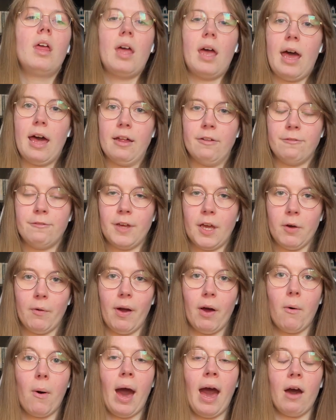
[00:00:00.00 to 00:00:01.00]
I'll figure
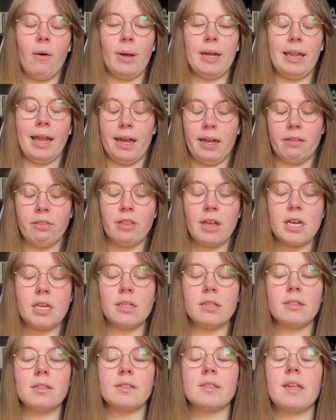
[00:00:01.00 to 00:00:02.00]
out how I like
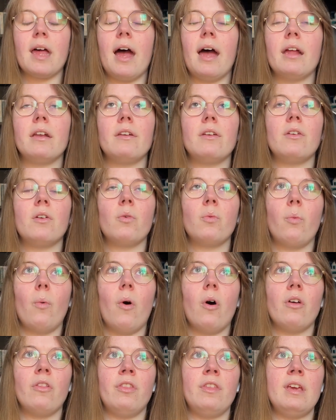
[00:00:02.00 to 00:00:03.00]
things and
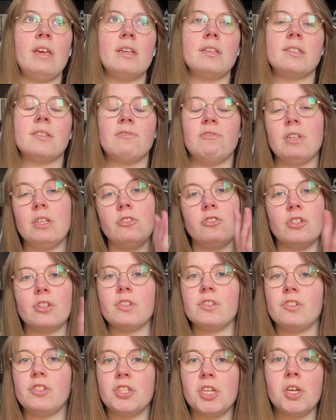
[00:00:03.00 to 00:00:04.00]
what these
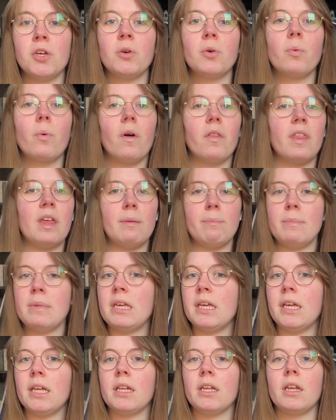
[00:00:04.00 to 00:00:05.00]
features do, what they
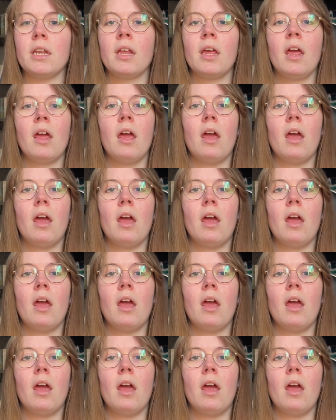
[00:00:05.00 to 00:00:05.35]
mean.